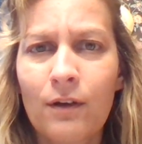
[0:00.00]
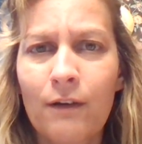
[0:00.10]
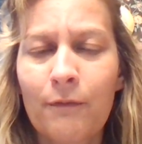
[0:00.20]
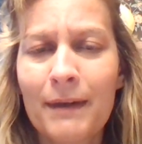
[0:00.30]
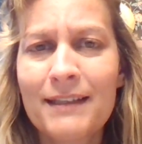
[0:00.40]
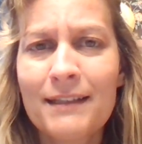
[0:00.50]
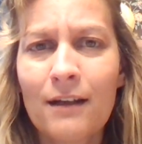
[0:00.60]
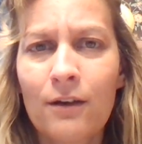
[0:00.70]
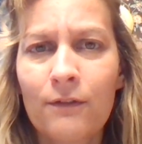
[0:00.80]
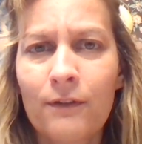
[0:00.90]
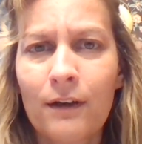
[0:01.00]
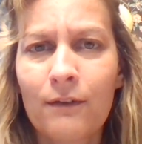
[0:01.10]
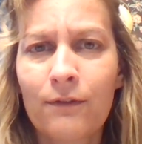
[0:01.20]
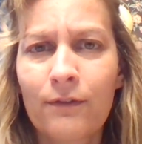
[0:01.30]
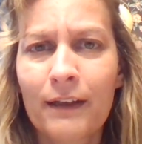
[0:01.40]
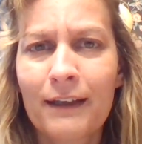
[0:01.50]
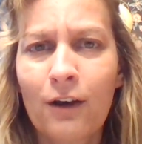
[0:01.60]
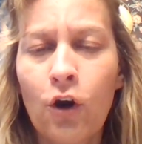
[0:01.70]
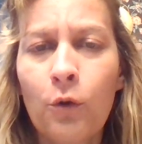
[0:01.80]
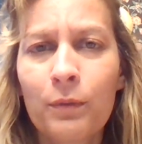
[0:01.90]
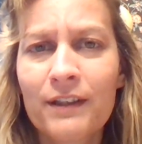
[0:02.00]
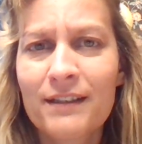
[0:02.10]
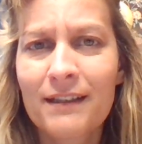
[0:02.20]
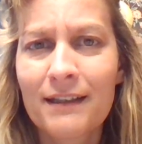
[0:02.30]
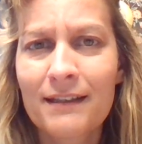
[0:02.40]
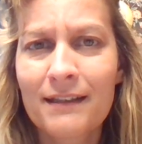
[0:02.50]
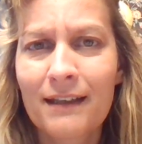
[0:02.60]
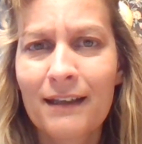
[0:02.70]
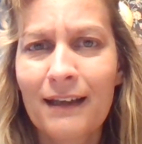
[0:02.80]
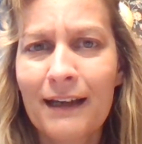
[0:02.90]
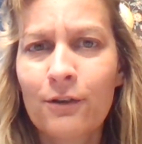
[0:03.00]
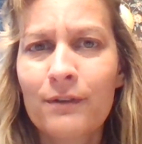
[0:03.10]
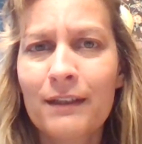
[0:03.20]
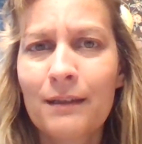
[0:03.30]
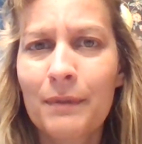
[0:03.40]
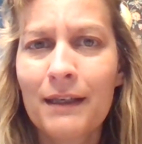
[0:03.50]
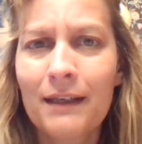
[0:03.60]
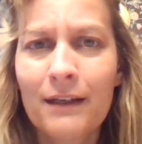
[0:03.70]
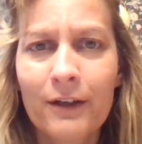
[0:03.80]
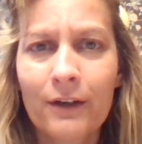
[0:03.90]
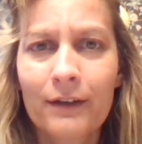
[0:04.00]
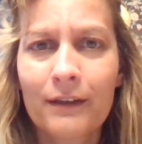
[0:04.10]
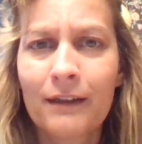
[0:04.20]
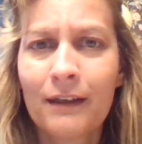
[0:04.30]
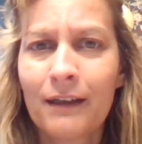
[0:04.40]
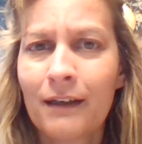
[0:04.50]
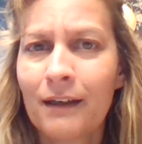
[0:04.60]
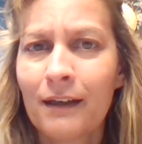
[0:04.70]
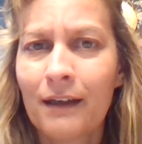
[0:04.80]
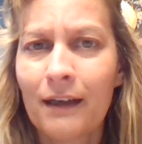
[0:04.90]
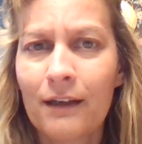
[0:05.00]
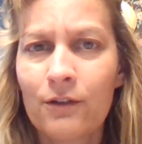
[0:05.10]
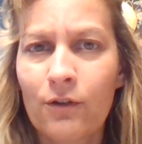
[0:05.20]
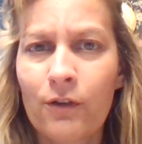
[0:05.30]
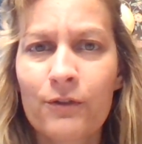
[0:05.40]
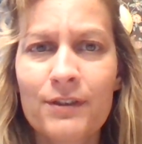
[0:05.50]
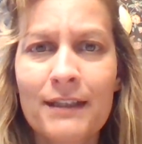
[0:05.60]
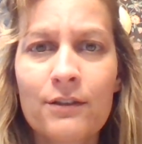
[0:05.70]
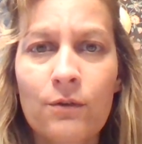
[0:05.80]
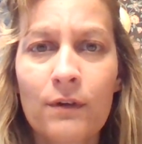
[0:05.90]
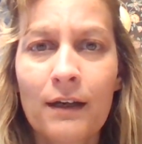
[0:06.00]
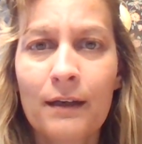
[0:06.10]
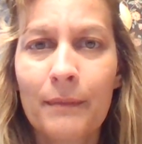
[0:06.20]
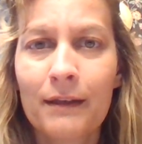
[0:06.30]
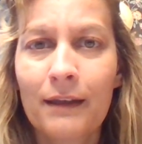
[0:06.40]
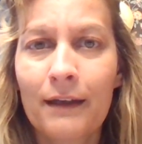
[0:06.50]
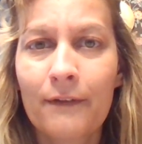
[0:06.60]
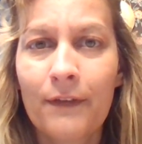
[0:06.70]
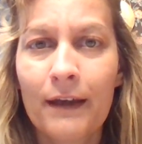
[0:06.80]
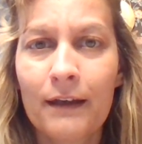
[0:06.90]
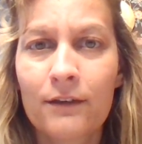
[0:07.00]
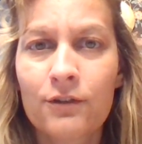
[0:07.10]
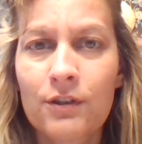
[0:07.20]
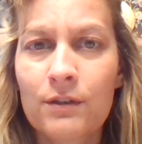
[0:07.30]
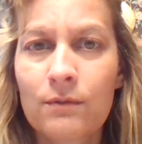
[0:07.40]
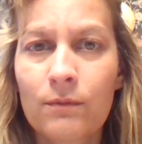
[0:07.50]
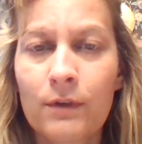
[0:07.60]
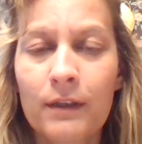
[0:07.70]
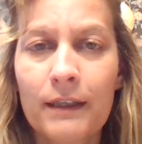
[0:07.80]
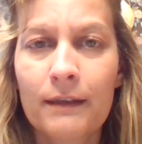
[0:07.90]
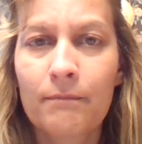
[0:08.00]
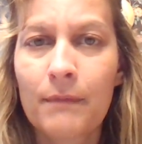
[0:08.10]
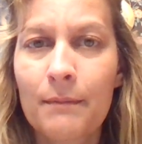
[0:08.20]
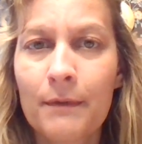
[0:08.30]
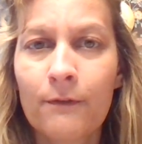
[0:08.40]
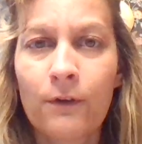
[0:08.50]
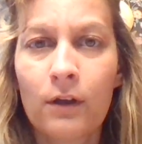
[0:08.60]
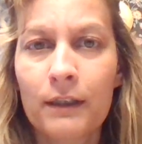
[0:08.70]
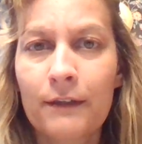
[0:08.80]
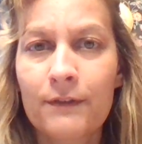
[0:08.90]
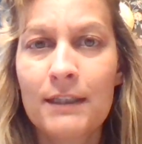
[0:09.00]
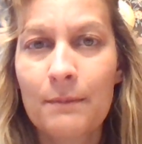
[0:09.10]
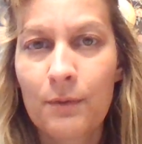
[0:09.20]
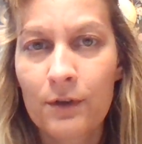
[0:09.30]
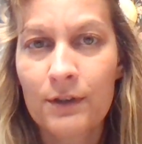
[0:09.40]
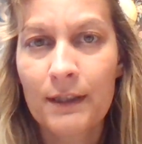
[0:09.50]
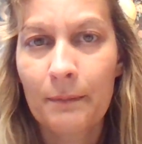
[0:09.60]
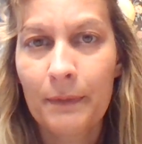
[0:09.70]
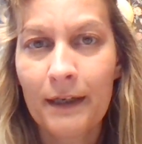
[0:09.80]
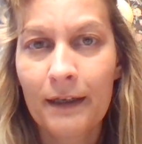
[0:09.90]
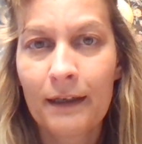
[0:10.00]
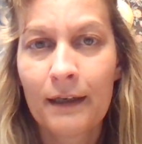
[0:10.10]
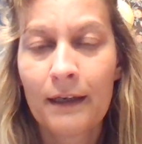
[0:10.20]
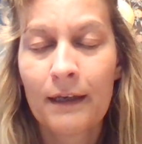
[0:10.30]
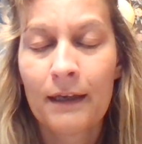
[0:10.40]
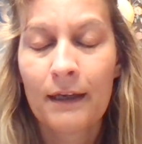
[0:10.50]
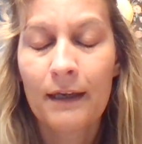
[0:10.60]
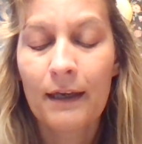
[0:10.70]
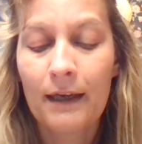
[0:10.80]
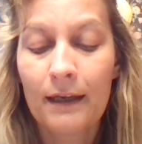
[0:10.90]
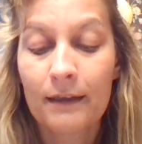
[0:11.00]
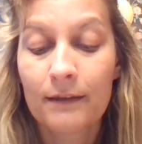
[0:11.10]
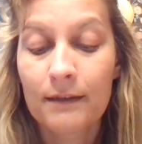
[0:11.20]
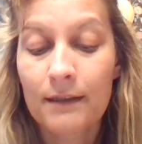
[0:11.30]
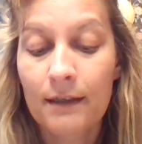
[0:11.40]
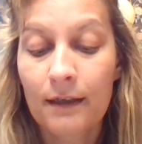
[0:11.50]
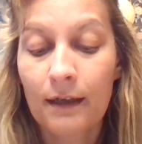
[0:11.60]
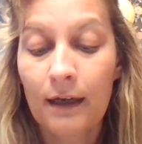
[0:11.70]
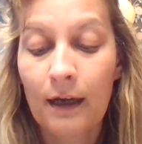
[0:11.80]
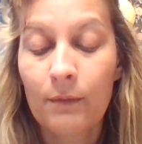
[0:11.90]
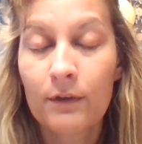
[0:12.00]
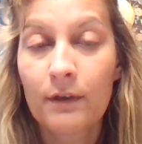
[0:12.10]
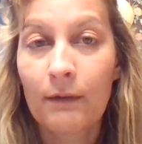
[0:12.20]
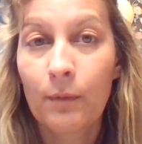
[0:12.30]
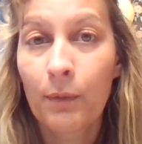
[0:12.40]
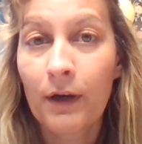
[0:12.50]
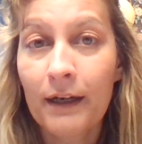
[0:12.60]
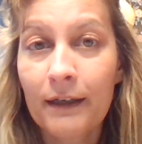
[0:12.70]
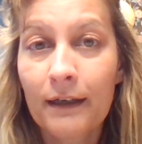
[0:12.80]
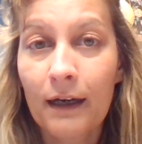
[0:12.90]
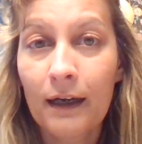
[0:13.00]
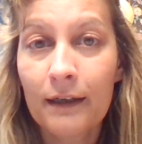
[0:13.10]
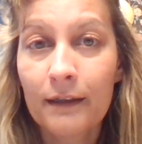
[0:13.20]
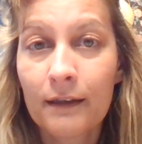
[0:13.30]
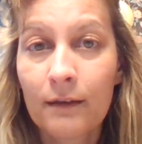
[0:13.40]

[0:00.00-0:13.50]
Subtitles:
of myself, of like hopelessness, like I don't need to be here, and there's things going on in my life that just really made me fall even deeper into the pit. And I would pray to God,